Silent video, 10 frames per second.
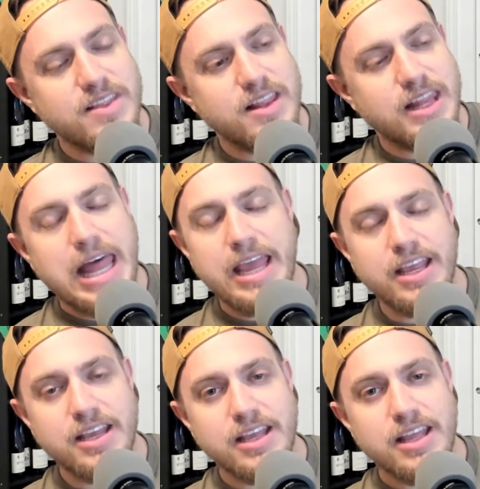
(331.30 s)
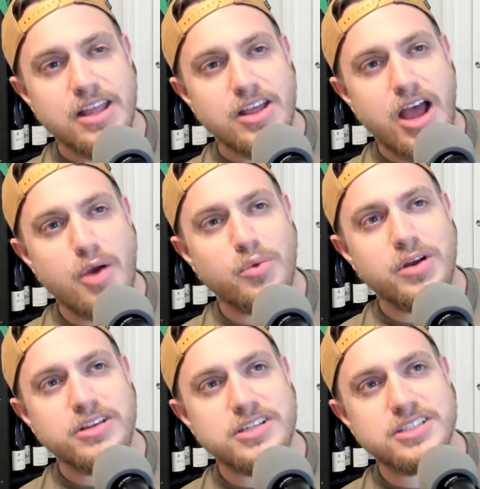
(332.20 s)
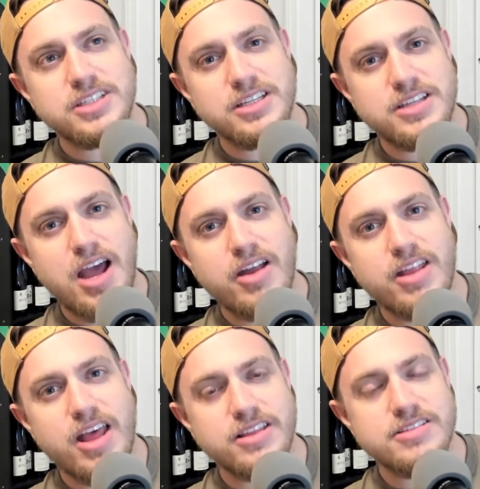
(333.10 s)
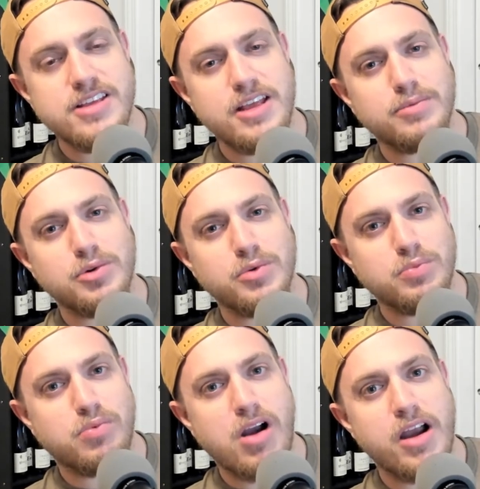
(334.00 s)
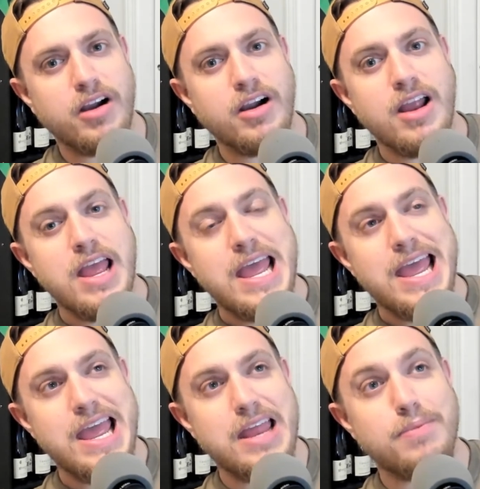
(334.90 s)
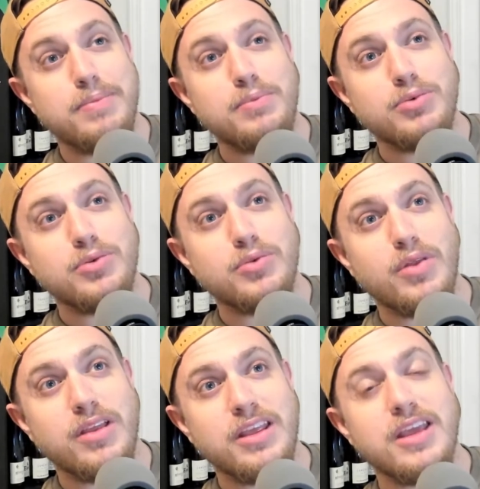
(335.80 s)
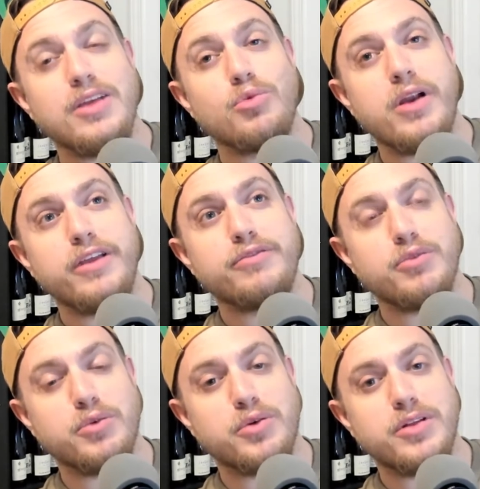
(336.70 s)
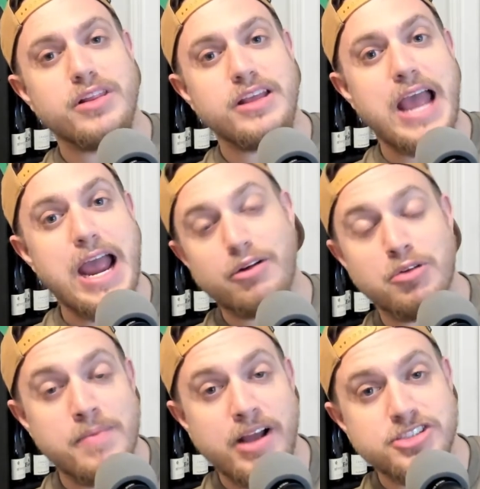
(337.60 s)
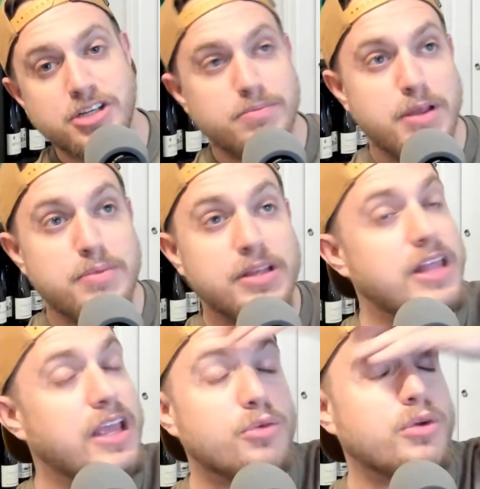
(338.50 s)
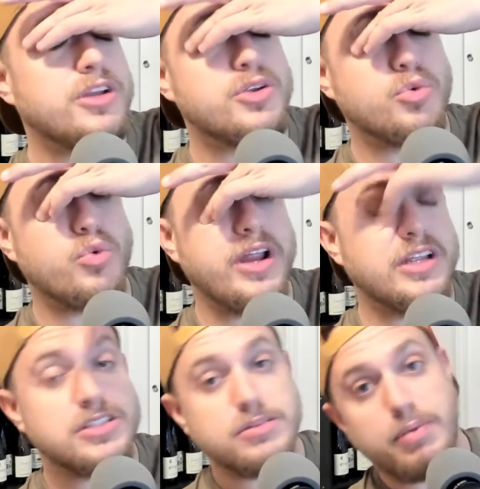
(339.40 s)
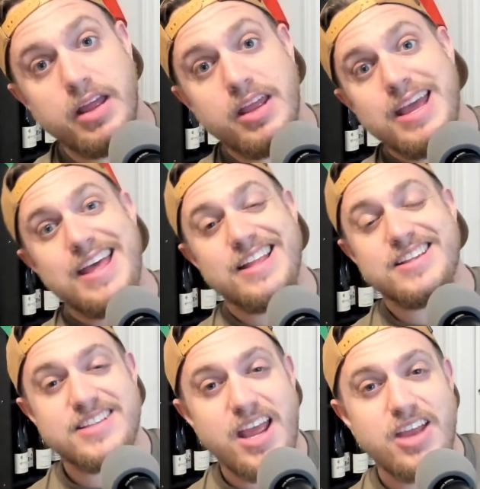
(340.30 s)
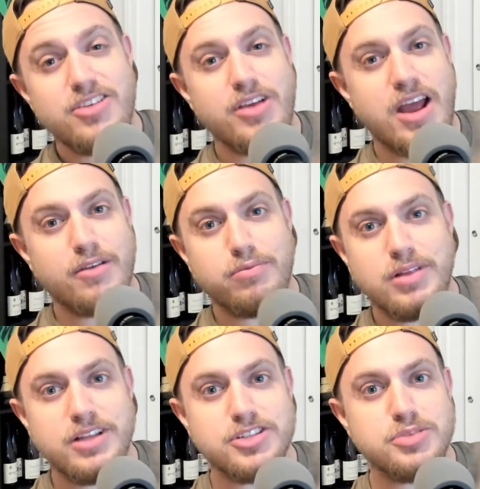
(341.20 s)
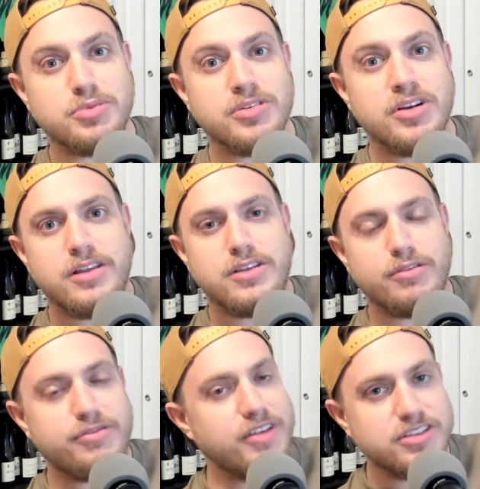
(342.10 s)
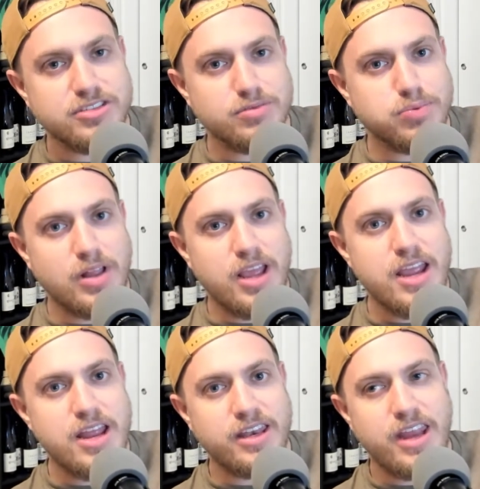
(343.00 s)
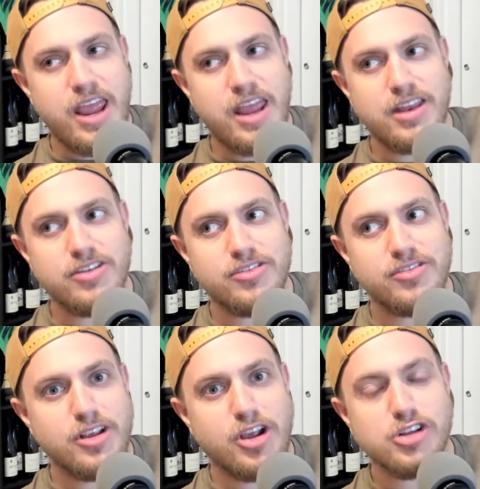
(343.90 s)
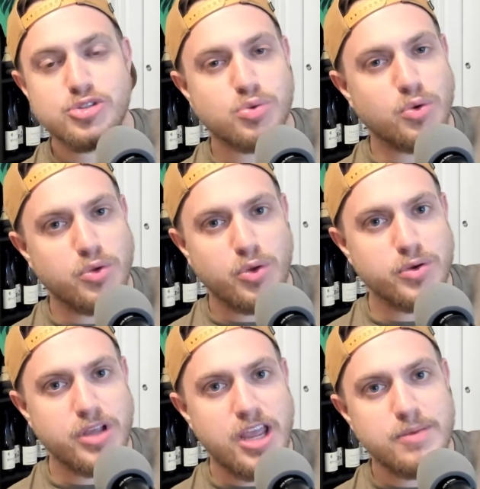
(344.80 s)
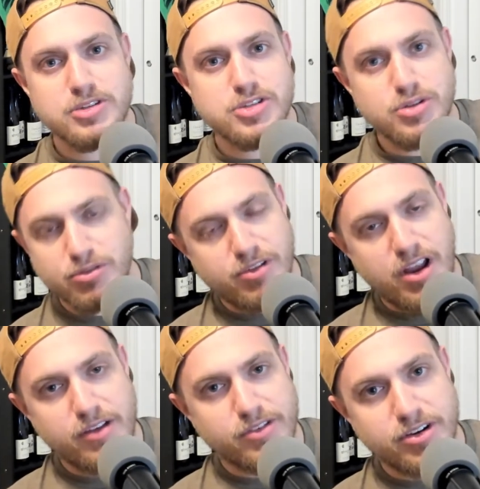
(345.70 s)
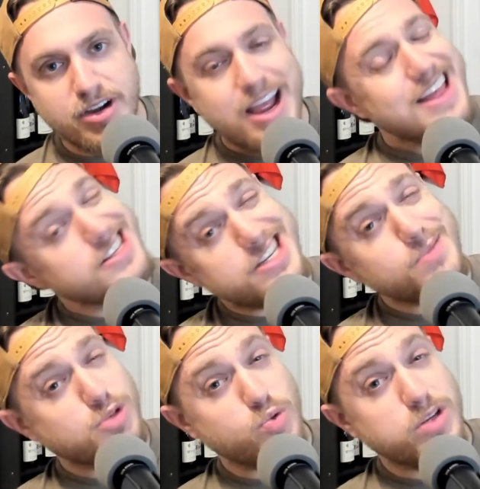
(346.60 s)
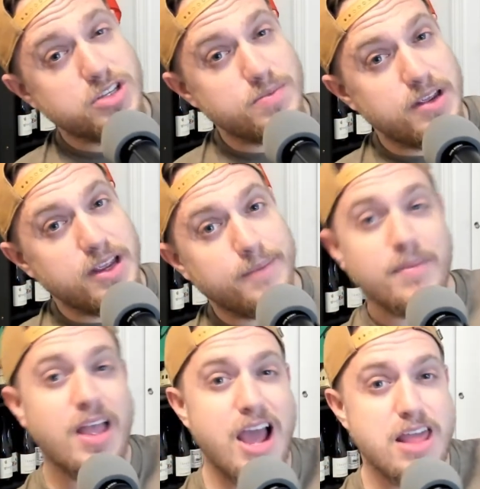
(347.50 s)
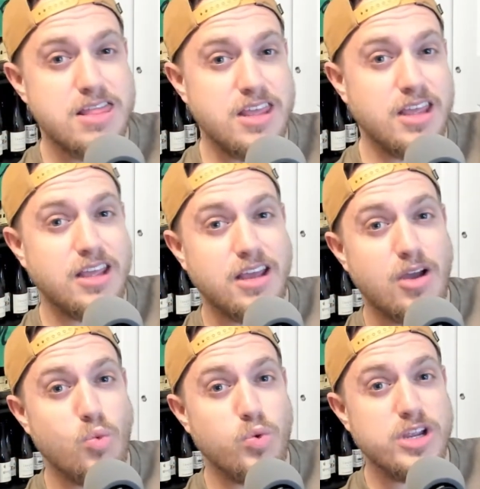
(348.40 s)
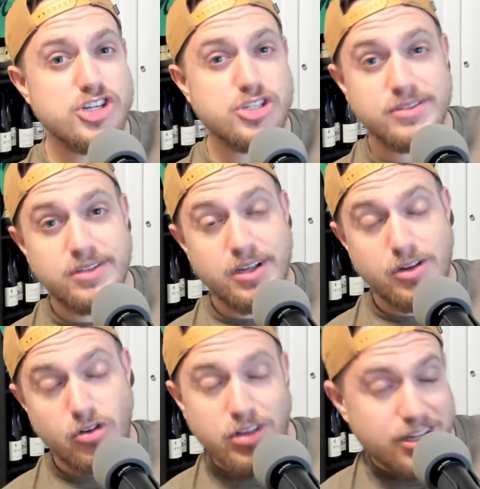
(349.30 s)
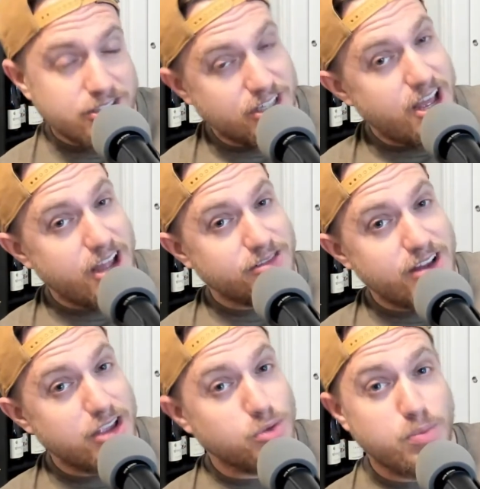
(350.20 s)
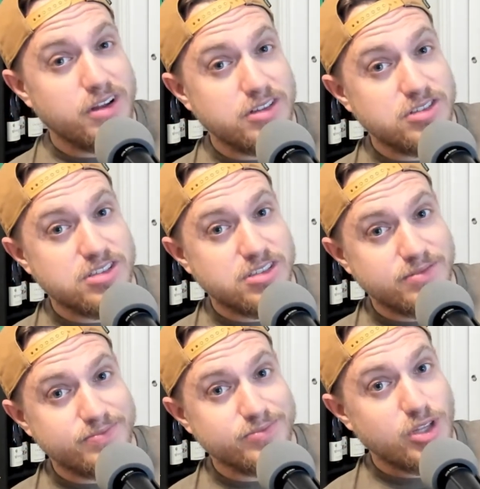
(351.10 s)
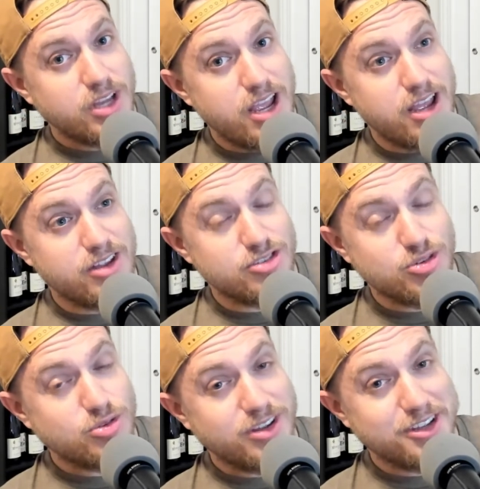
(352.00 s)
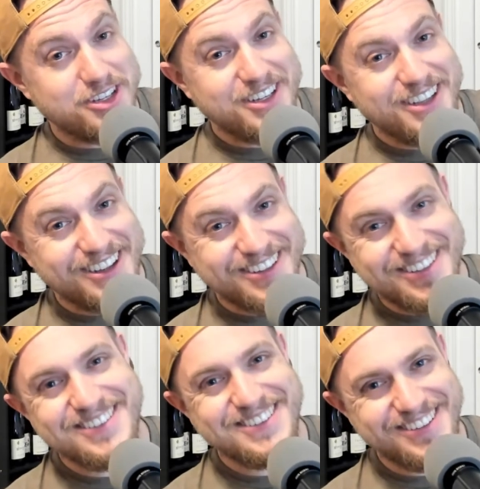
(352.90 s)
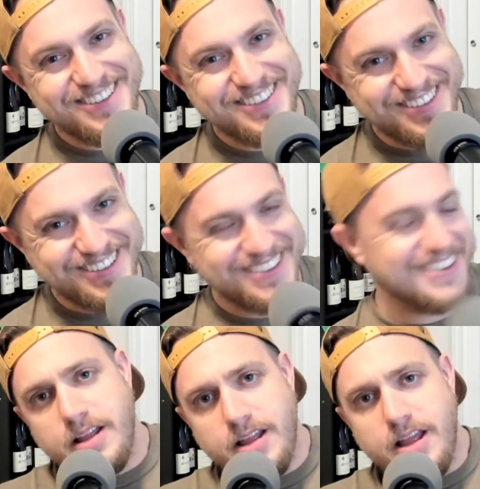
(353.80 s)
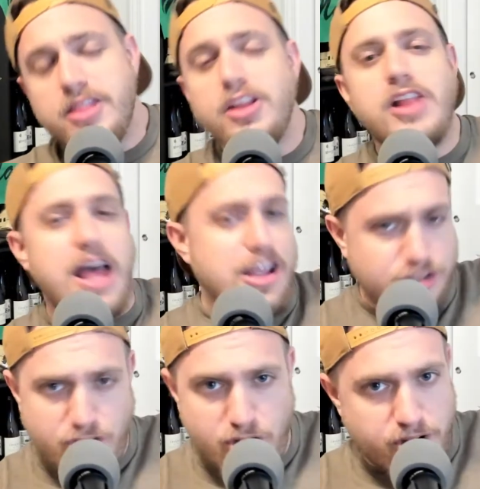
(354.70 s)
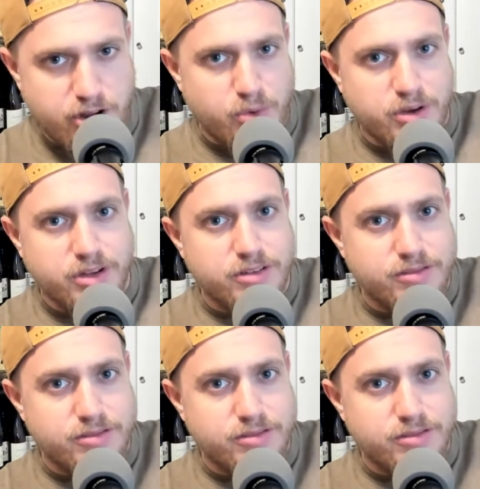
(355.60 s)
like I want to sit down at the table with Briar and people get ready for the aggro matchup. Maybe they get ready to race, but instead you kind of play the super defensive plan and control the whole game into your favor. Seems sweet to me. I think we should look into that as buds. And yeah. And the last card I want to